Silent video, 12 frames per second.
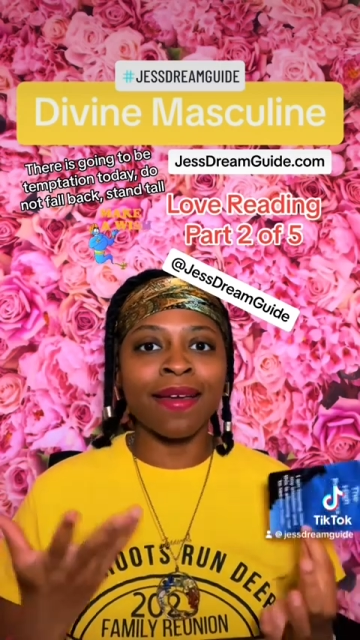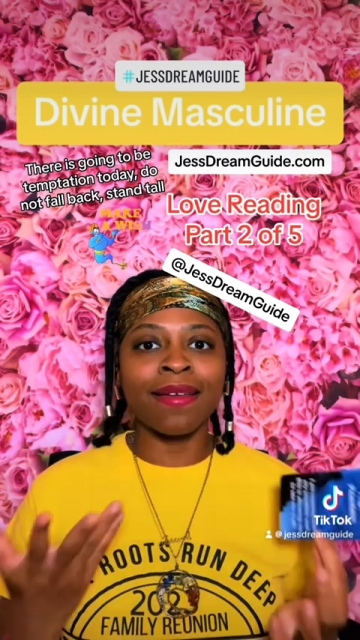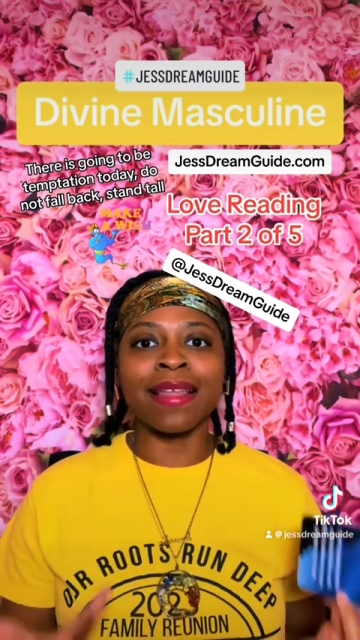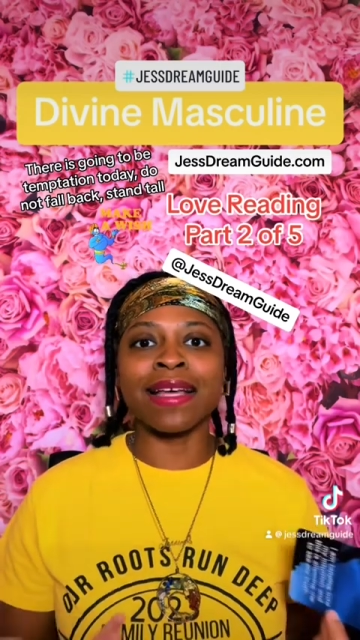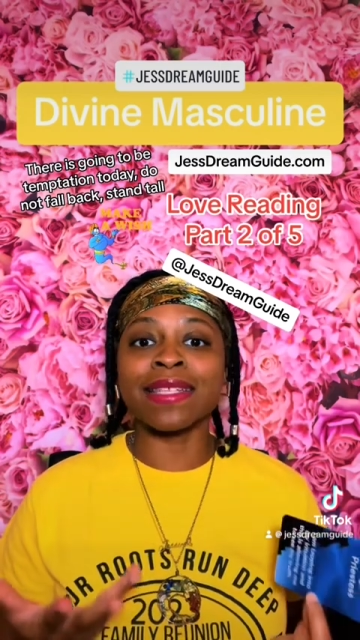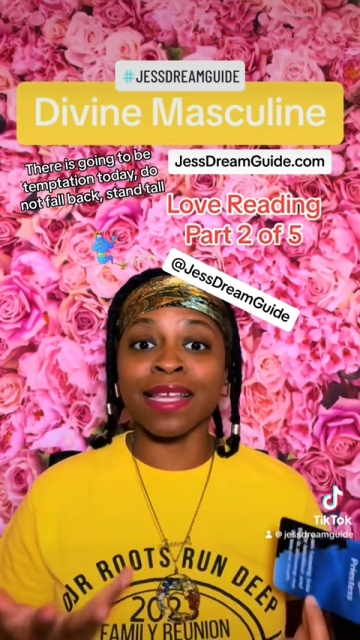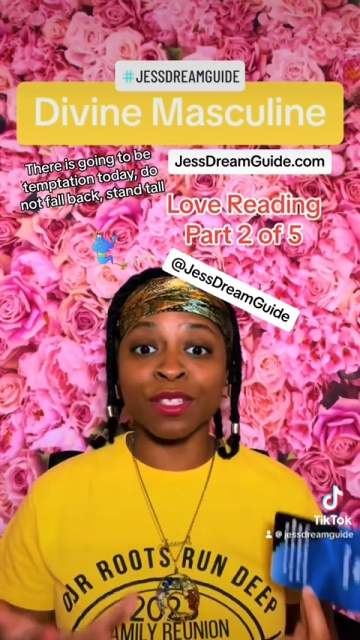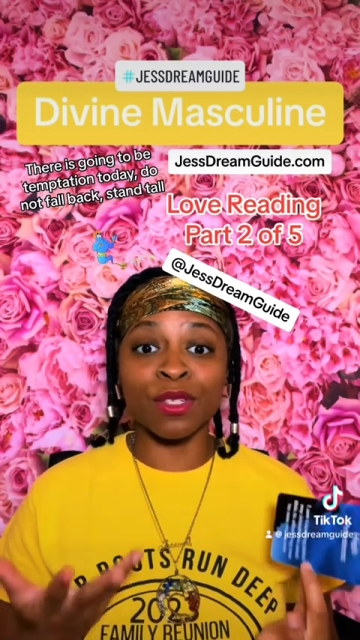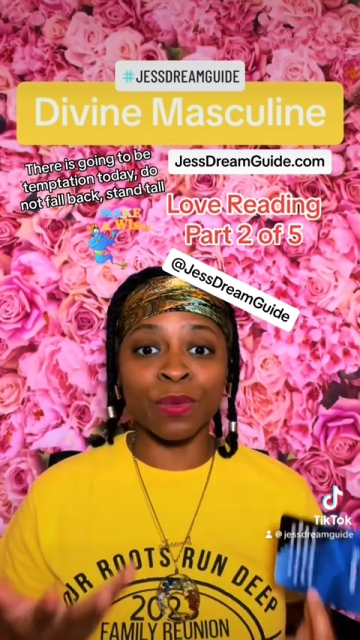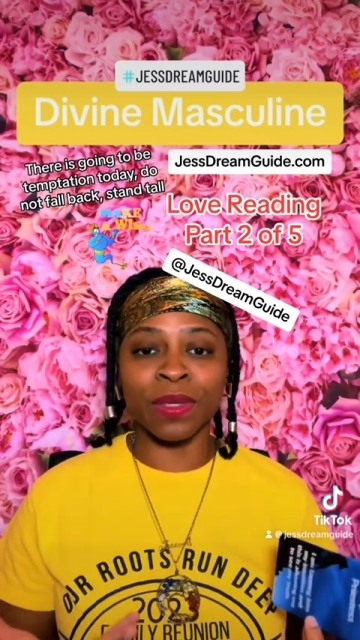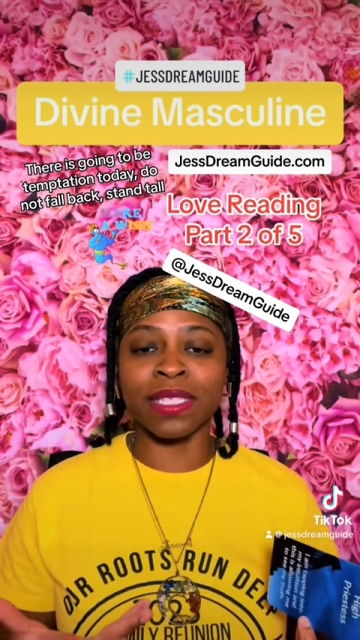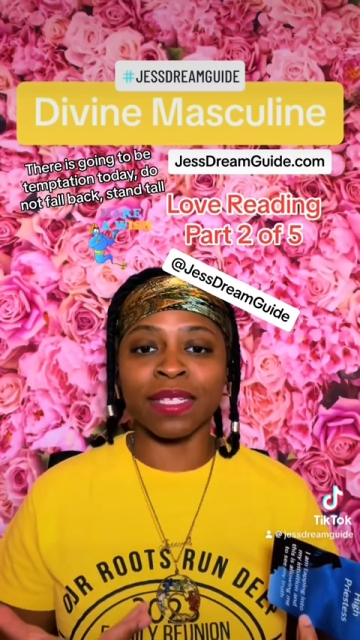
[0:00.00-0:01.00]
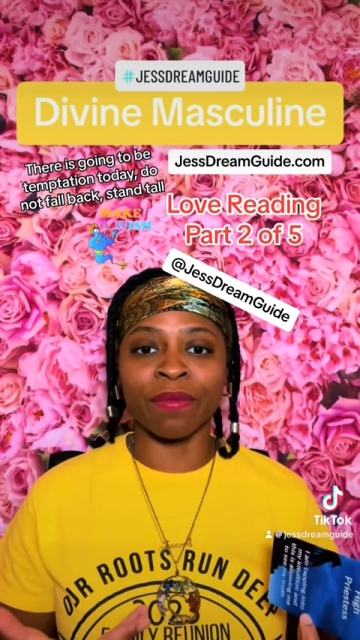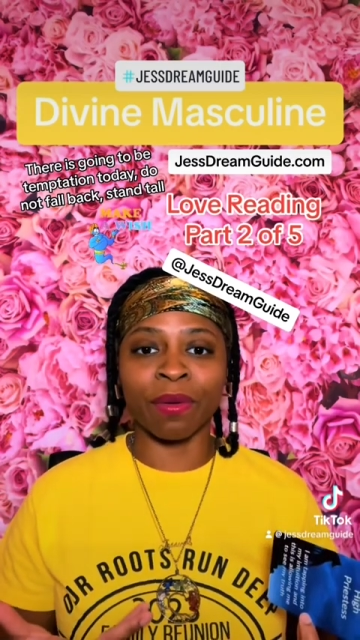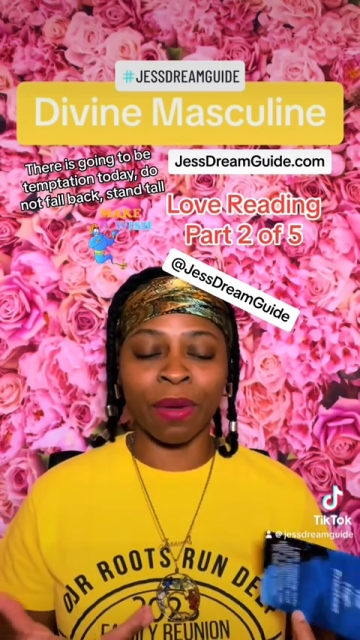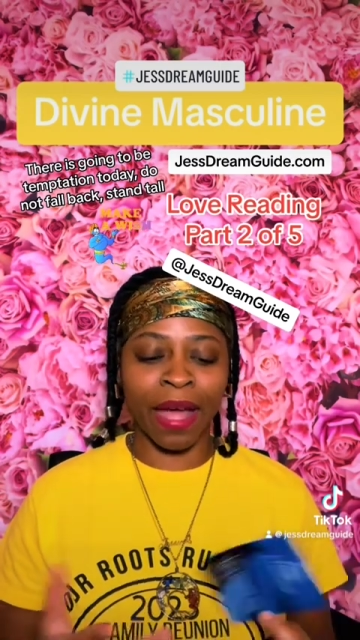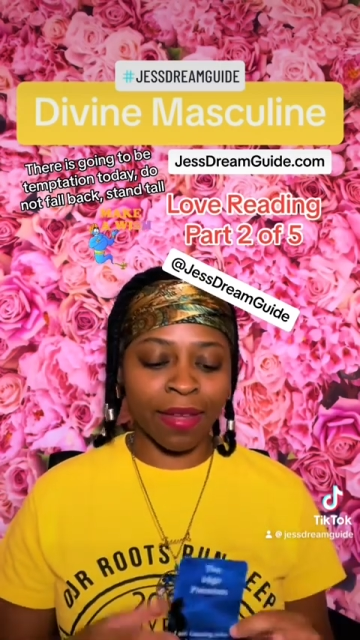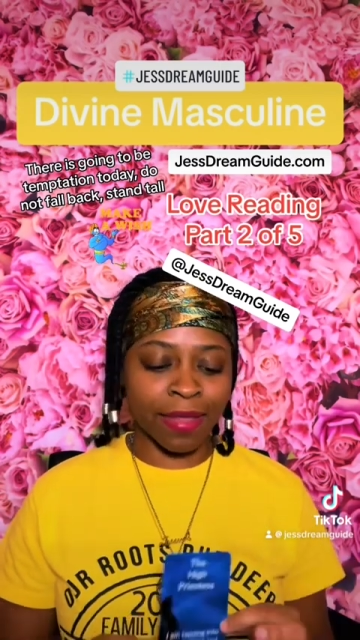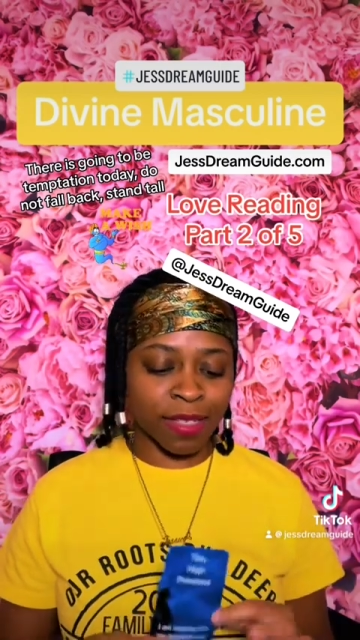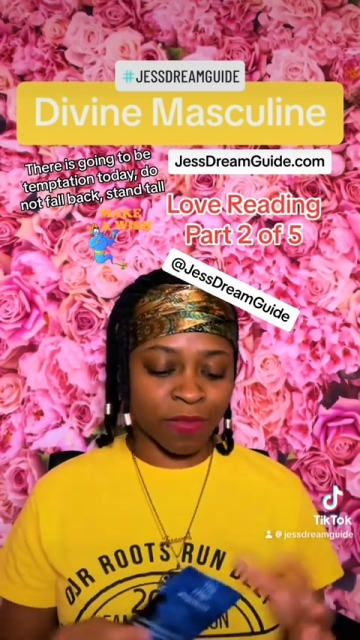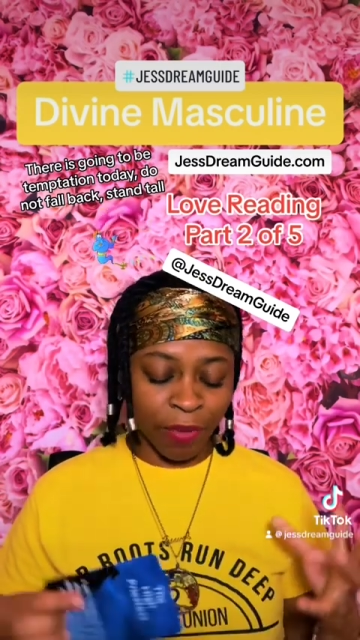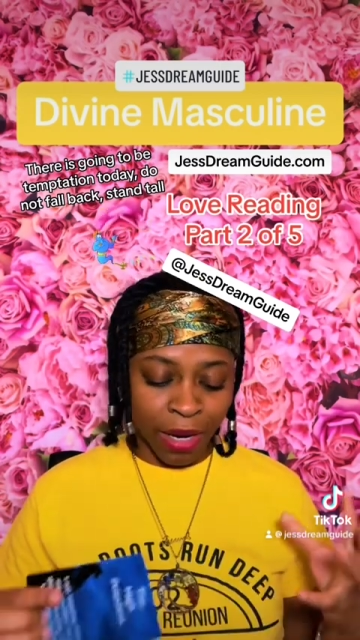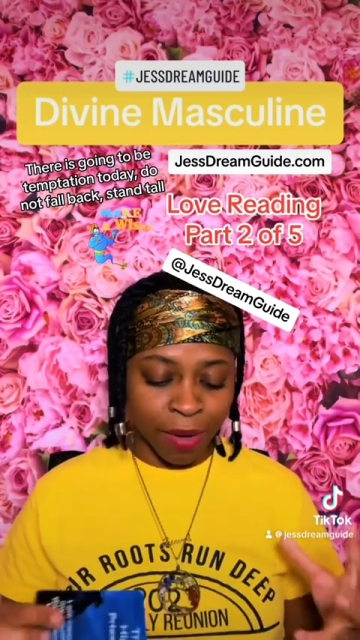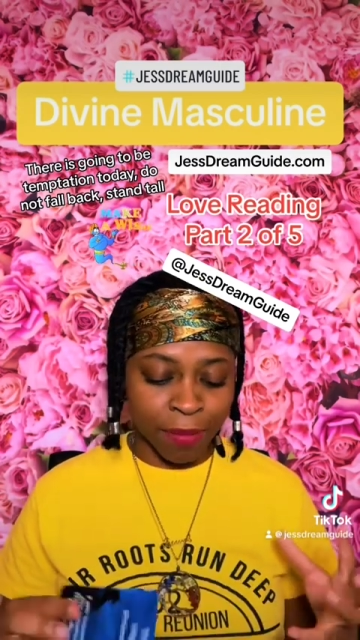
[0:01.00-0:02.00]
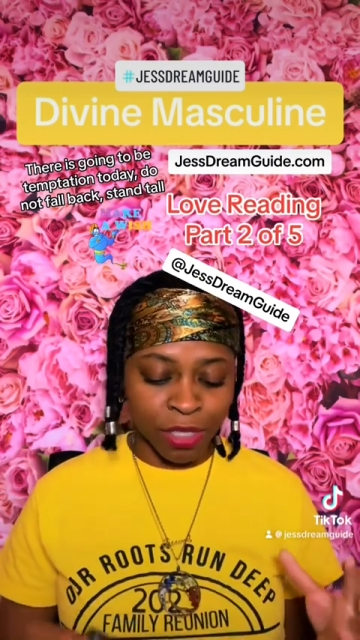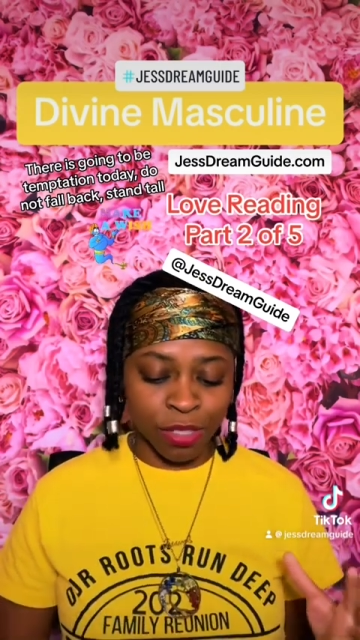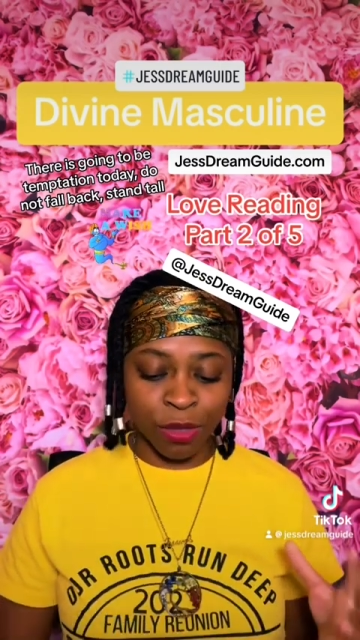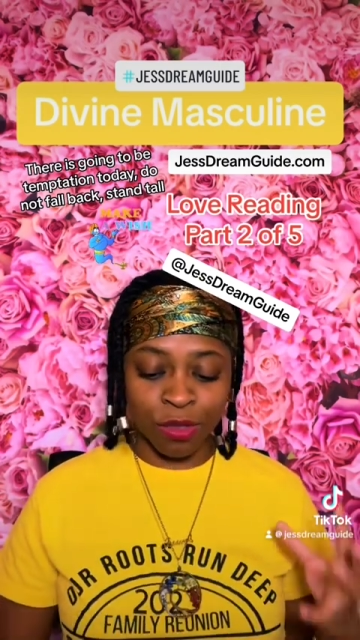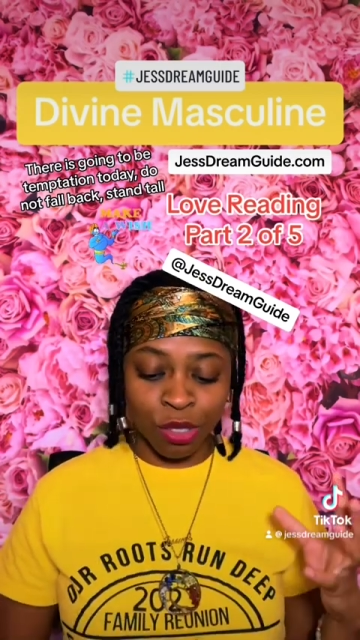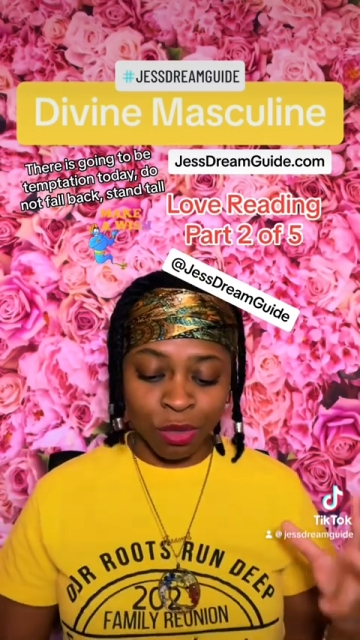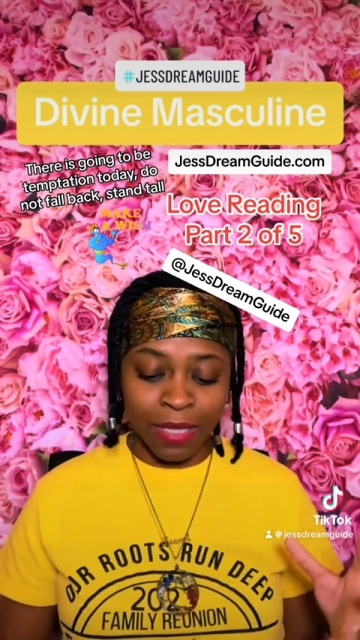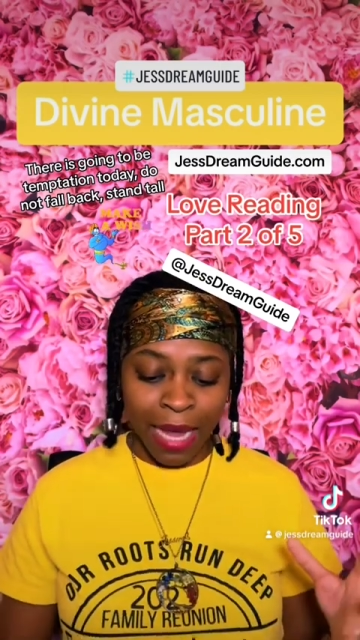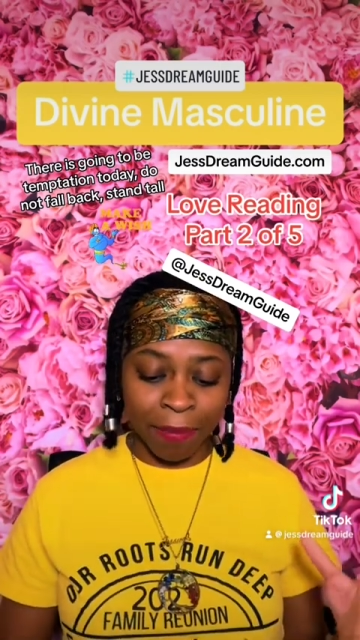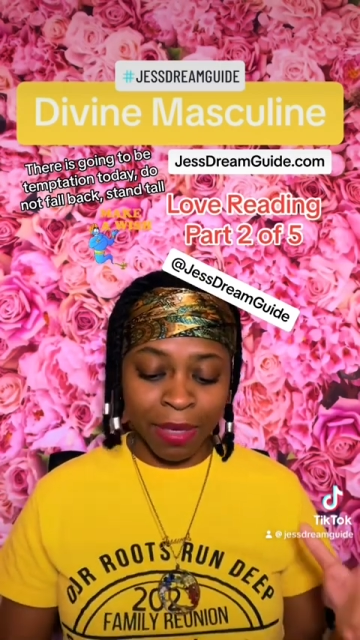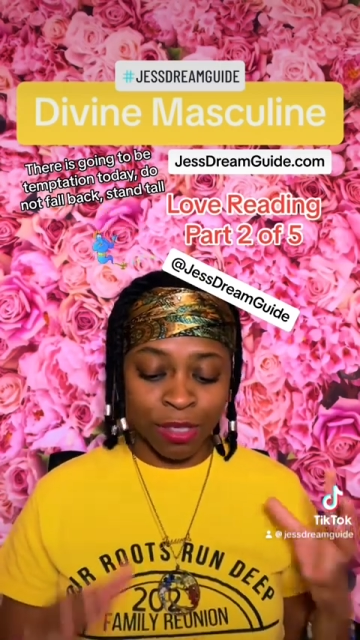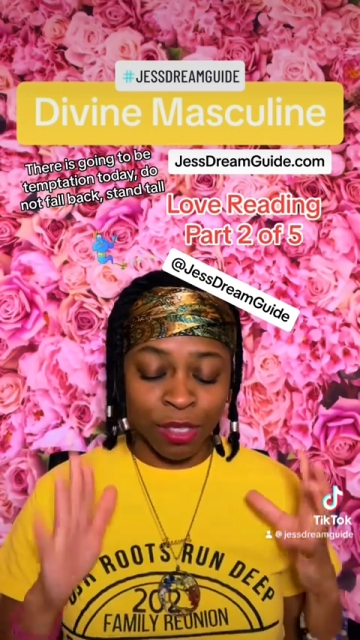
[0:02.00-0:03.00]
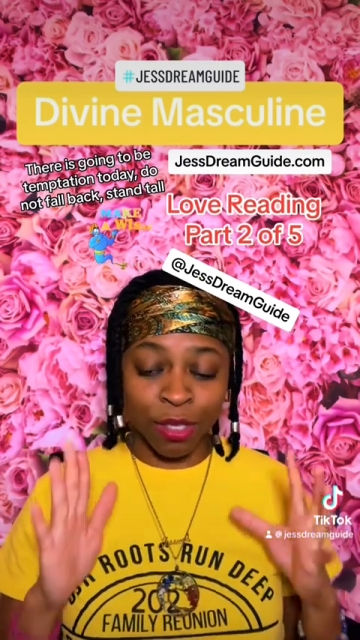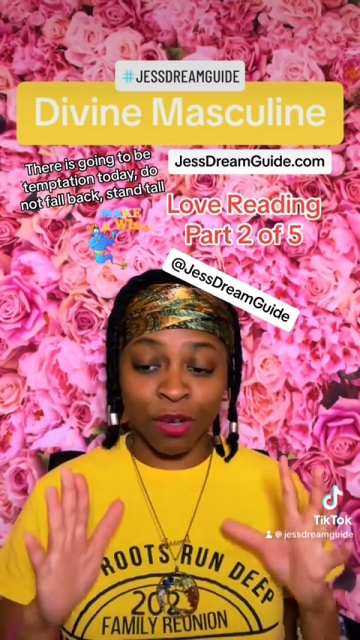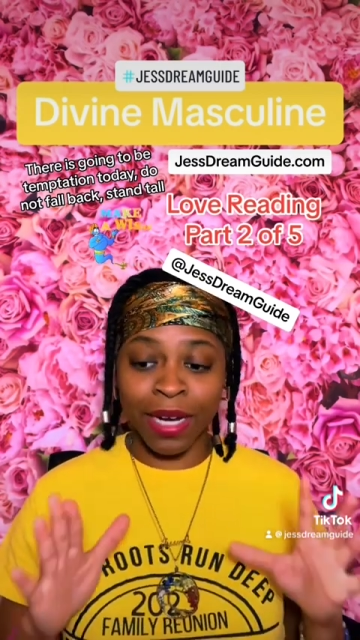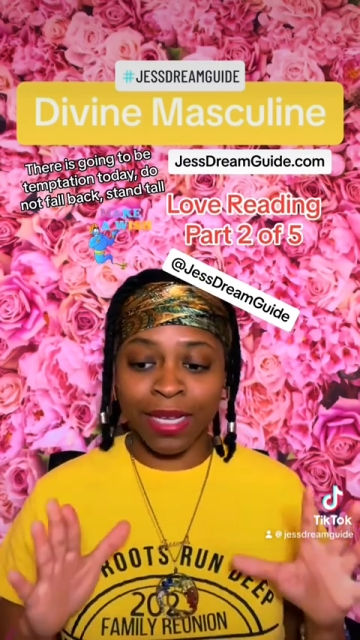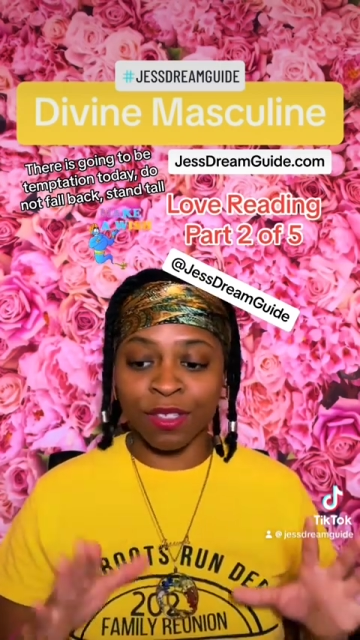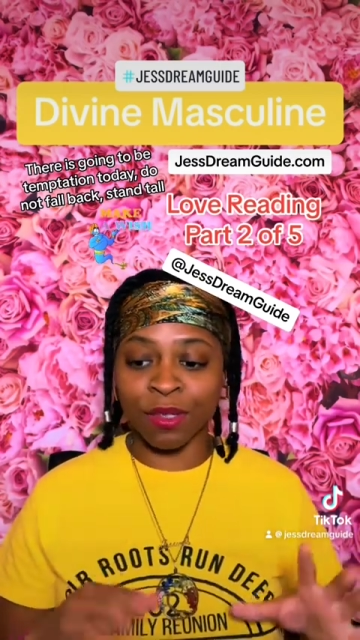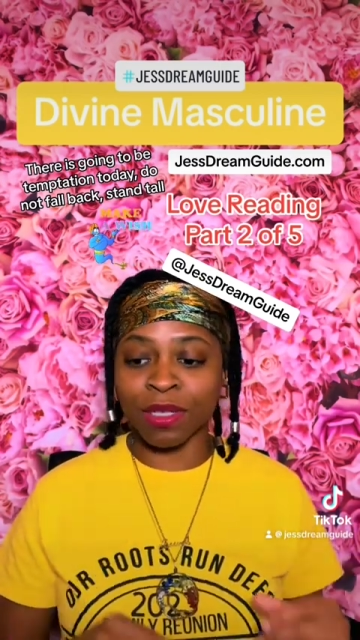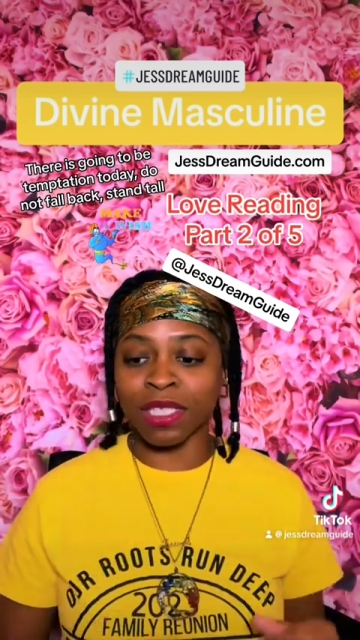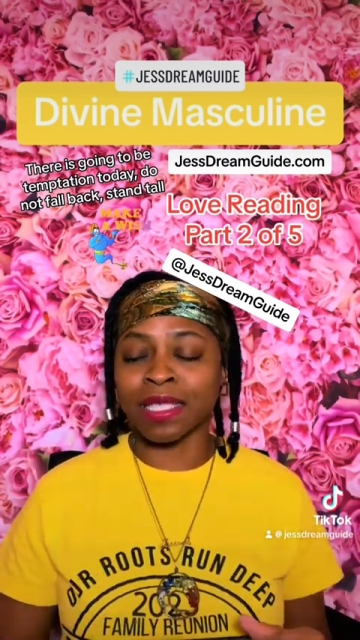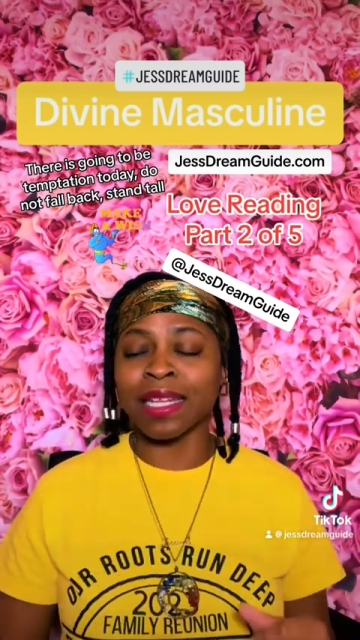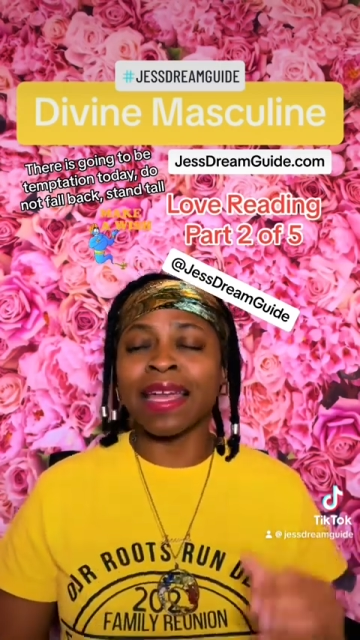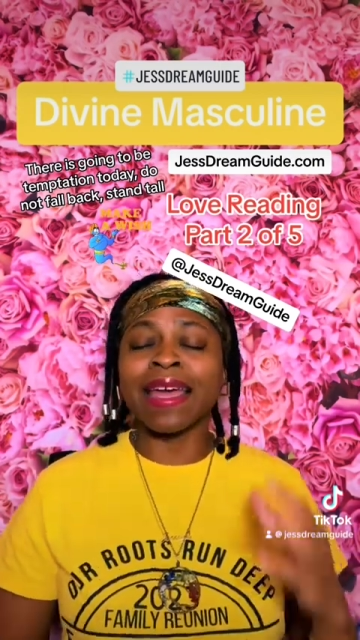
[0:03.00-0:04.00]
That's intuitive, okay? That's very much so you tapping into your intuition.